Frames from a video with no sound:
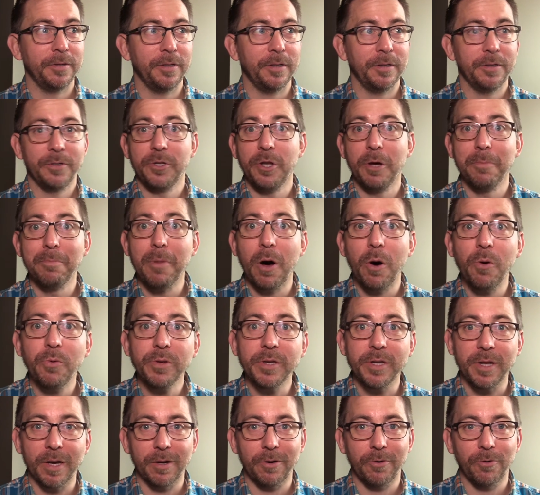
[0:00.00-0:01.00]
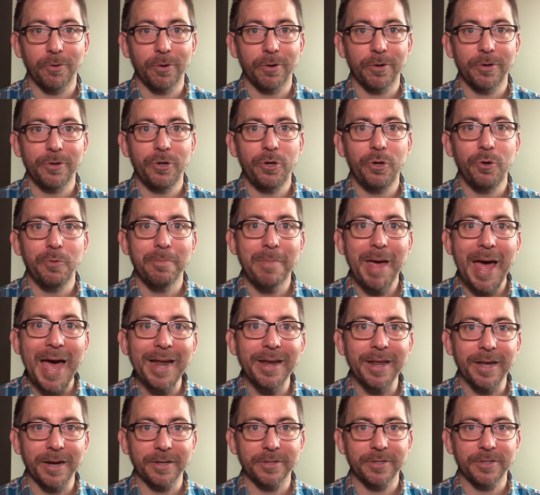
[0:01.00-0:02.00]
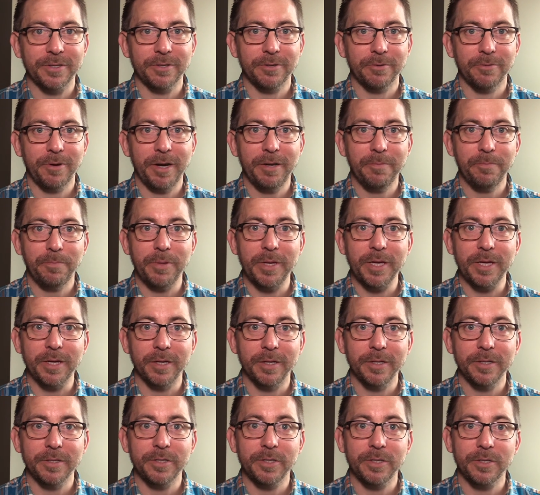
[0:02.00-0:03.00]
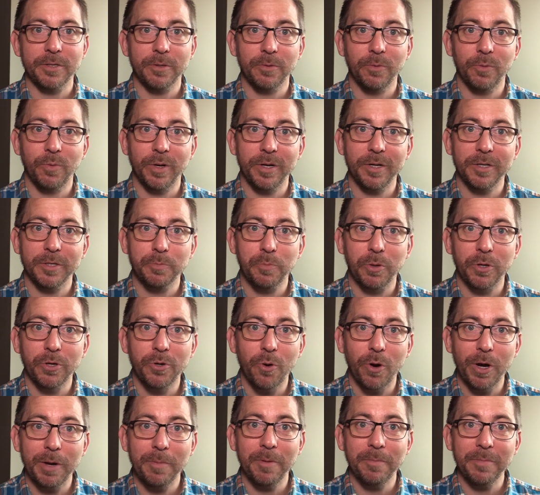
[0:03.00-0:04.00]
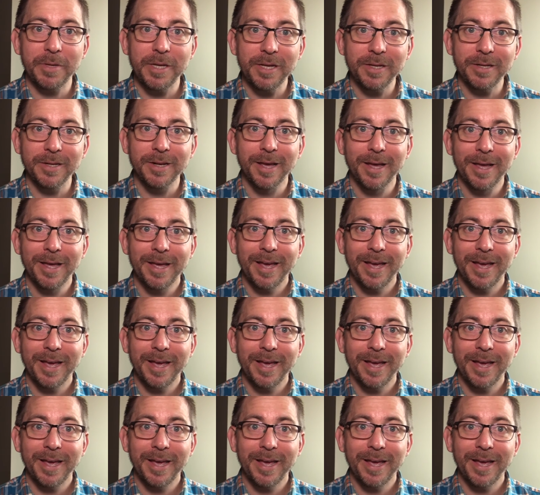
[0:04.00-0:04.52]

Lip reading: pneumonia or pneumatics, right? Because what does pneuma mean?